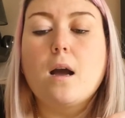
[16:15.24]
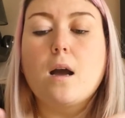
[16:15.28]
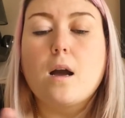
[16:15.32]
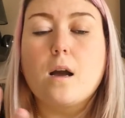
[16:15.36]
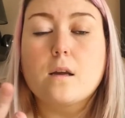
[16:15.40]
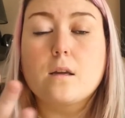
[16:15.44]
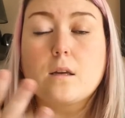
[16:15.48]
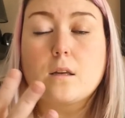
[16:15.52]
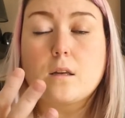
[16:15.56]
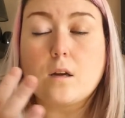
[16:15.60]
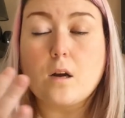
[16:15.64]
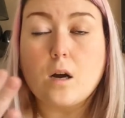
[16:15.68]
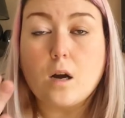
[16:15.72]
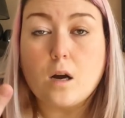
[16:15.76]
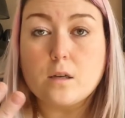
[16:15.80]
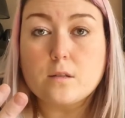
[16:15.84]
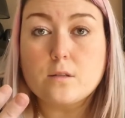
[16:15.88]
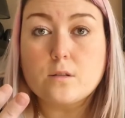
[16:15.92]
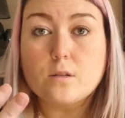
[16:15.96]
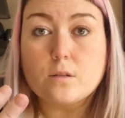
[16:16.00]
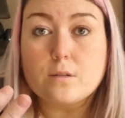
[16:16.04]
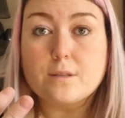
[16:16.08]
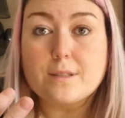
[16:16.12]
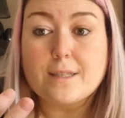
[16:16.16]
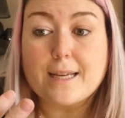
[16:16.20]
I'm going to
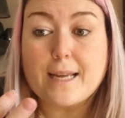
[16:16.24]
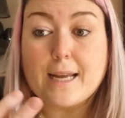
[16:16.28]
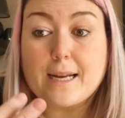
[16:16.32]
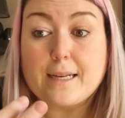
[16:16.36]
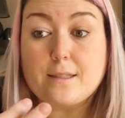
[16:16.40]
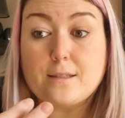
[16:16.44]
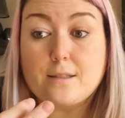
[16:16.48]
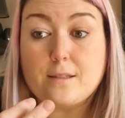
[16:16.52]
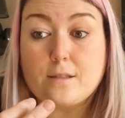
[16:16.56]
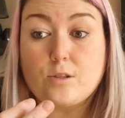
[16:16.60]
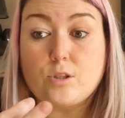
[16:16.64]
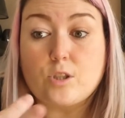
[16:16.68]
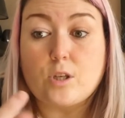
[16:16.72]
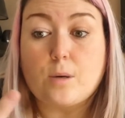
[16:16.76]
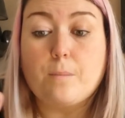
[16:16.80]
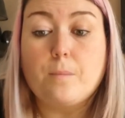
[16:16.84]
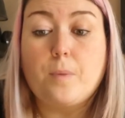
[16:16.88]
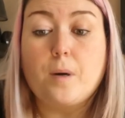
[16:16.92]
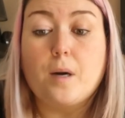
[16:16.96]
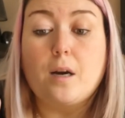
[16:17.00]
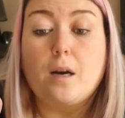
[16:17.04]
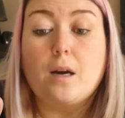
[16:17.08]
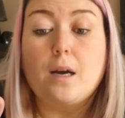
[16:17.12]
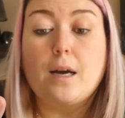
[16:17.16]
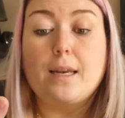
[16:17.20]
cast on Casey's
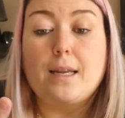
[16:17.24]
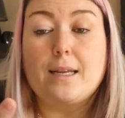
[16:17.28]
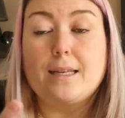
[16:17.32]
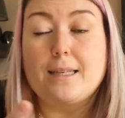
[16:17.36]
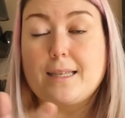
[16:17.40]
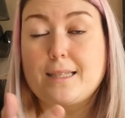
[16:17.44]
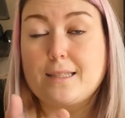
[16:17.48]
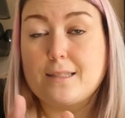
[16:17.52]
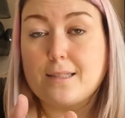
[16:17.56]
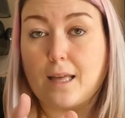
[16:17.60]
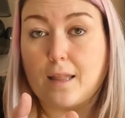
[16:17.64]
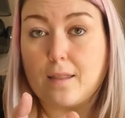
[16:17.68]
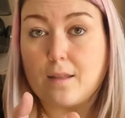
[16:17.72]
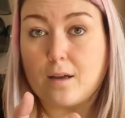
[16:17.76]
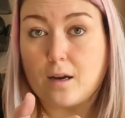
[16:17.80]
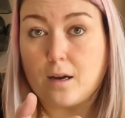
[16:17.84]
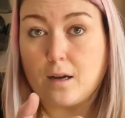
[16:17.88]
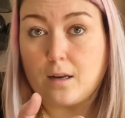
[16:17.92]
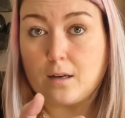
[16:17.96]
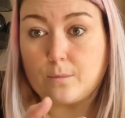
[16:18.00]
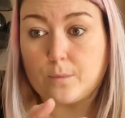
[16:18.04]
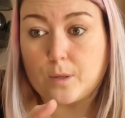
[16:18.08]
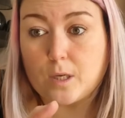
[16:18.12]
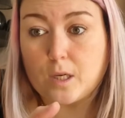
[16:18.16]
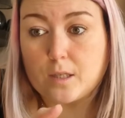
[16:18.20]
jumper and at least get the
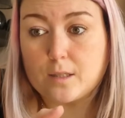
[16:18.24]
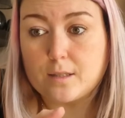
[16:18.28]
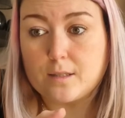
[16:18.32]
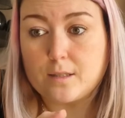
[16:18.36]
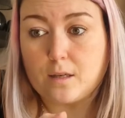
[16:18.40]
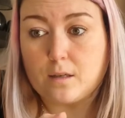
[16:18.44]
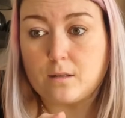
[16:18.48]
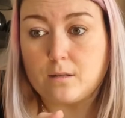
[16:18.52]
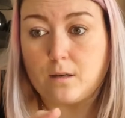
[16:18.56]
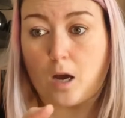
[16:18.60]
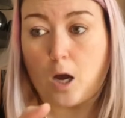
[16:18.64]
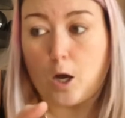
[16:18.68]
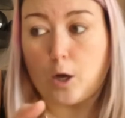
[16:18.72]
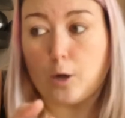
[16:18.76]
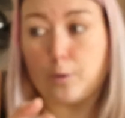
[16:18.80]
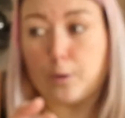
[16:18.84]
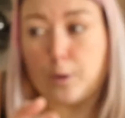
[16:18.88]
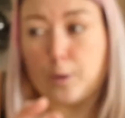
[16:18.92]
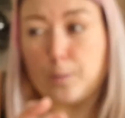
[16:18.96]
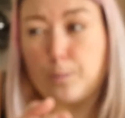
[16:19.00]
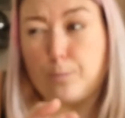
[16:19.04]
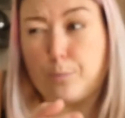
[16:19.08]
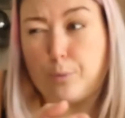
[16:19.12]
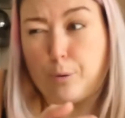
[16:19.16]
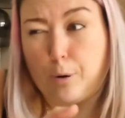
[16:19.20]
colour work done. I
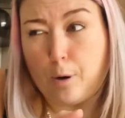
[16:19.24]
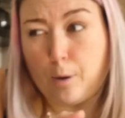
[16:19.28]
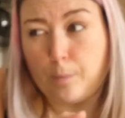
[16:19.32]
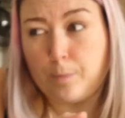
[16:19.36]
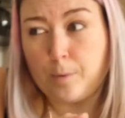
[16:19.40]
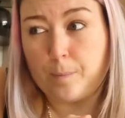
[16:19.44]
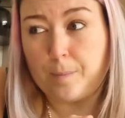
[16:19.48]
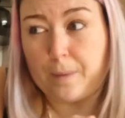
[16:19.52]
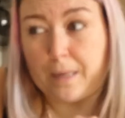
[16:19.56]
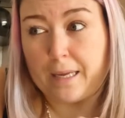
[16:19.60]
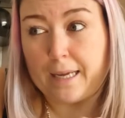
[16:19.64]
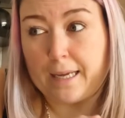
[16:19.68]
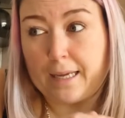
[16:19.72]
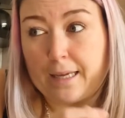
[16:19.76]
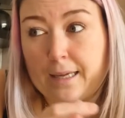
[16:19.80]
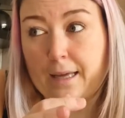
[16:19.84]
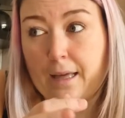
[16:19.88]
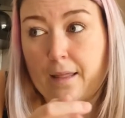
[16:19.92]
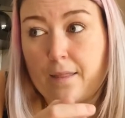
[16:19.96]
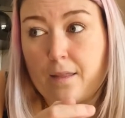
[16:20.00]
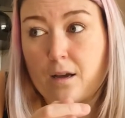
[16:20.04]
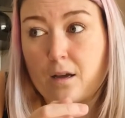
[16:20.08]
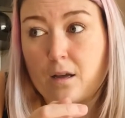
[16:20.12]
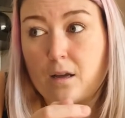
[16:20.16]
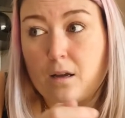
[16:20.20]
could probably
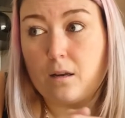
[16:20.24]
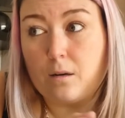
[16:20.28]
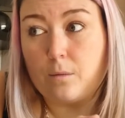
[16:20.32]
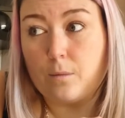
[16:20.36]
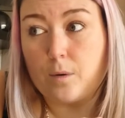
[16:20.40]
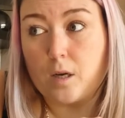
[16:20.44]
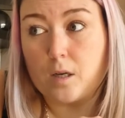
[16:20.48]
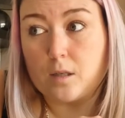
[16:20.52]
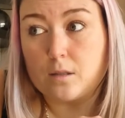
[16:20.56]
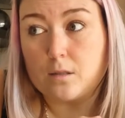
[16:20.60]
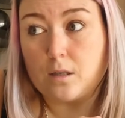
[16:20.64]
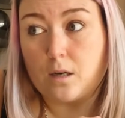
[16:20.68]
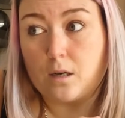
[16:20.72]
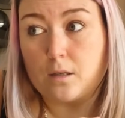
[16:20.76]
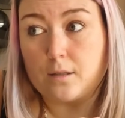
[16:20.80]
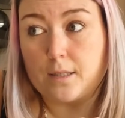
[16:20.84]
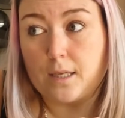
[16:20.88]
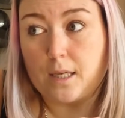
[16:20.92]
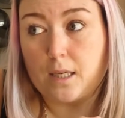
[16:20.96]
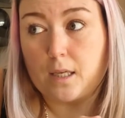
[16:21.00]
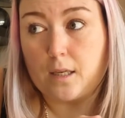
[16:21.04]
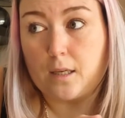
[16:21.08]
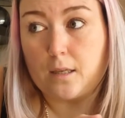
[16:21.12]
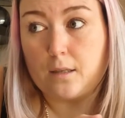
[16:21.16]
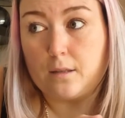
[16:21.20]
get that colour work done
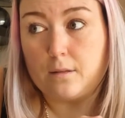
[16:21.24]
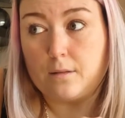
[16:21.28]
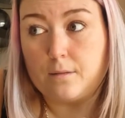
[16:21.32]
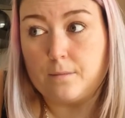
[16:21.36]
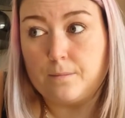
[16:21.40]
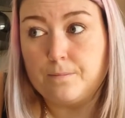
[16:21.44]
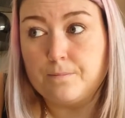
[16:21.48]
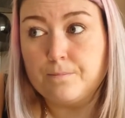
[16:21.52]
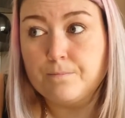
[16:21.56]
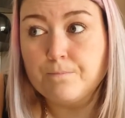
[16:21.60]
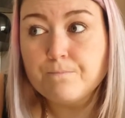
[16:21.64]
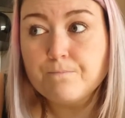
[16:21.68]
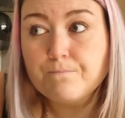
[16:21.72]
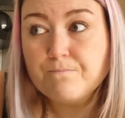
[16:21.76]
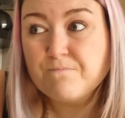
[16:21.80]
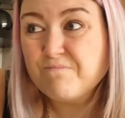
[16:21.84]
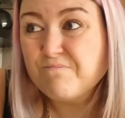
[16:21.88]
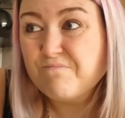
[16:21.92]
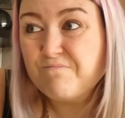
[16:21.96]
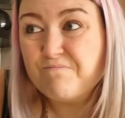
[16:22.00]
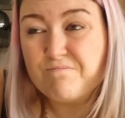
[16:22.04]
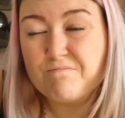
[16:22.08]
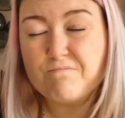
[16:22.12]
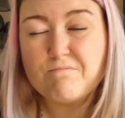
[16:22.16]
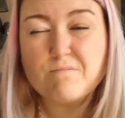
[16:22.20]
in
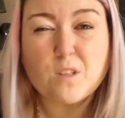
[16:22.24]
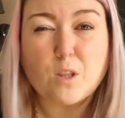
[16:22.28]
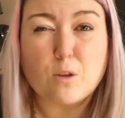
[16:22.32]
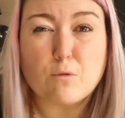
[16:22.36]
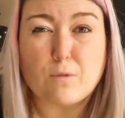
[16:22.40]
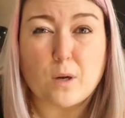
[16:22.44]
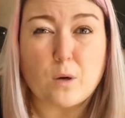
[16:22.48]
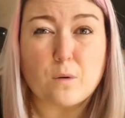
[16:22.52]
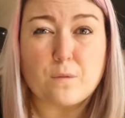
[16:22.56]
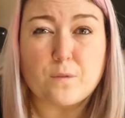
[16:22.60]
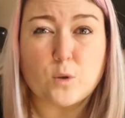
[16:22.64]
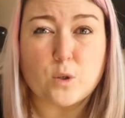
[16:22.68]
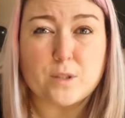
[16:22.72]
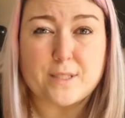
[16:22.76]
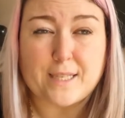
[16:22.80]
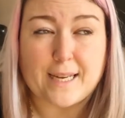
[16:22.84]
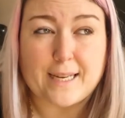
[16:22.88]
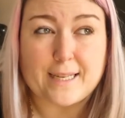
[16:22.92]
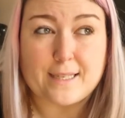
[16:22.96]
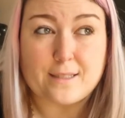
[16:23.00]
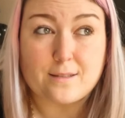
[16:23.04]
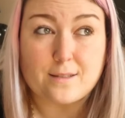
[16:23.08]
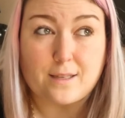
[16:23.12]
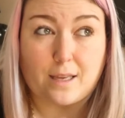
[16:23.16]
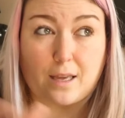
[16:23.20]
3 or 4
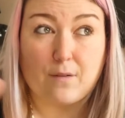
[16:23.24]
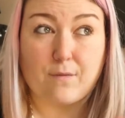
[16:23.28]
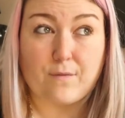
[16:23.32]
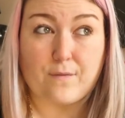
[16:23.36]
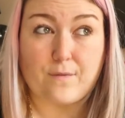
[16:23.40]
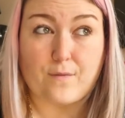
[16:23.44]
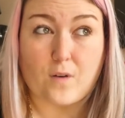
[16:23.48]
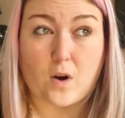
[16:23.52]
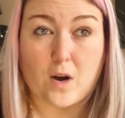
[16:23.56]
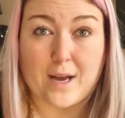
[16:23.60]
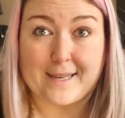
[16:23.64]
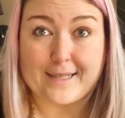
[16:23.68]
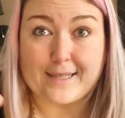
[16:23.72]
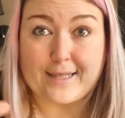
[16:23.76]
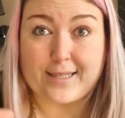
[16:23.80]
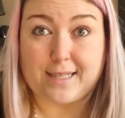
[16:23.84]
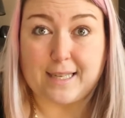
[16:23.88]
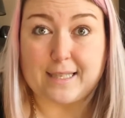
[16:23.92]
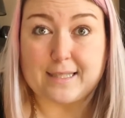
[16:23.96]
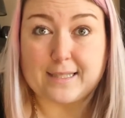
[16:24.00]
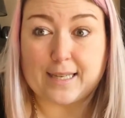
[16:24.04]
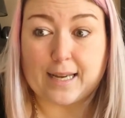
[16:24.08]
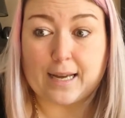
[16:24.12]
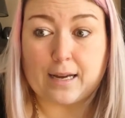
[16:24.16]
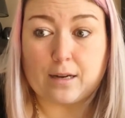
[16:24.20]
days if I
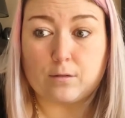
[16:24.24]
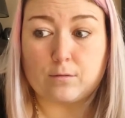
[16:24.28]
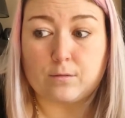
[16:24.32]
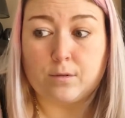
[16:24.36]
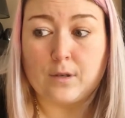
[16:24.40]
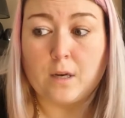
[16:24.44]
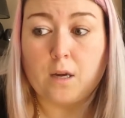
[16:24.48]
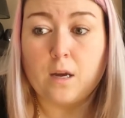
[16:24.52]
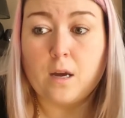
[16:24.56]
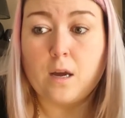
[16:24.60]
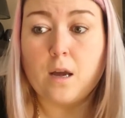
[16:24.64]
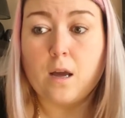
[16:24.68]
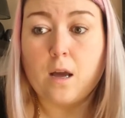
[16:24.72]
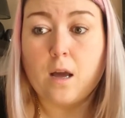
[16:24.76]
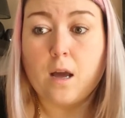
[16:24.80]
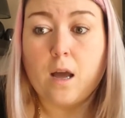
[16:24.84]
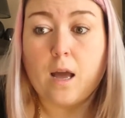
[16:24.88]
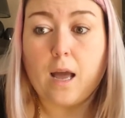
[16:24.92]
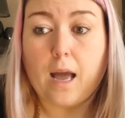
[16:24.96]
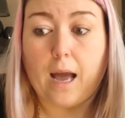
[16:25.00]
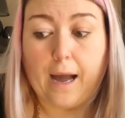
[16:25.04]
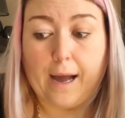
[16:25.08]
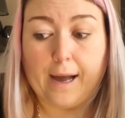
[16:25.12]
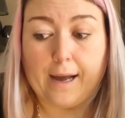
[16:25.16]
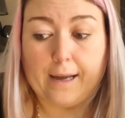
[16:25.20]
sit down
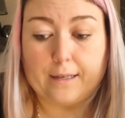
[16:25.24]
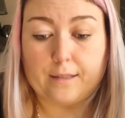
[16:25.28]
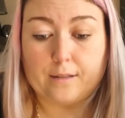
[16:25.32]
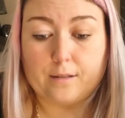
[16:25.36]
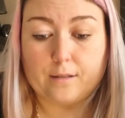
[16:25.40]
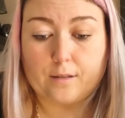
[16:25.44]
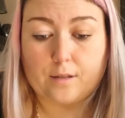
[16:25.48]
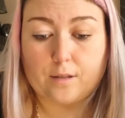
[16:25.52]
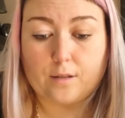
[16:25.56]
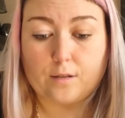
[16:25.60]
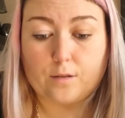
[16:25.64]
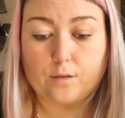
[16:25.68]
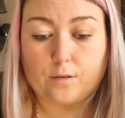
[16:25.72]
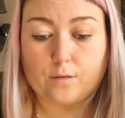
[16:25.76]
and